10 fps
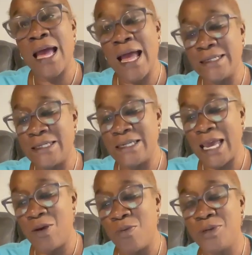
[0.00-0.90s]
and
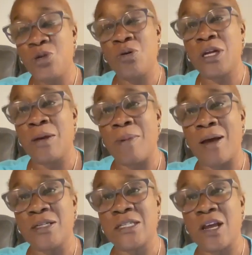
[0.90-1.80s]
today we'll be talking
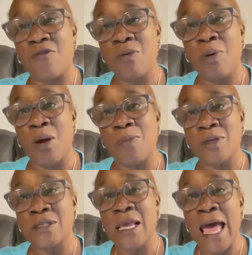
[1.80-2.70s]
about discovering
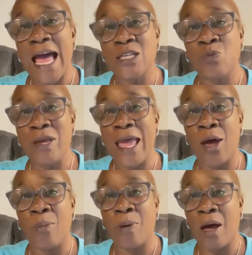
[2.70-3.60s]
purpose as we
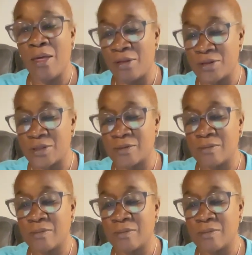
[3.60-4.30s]
help others.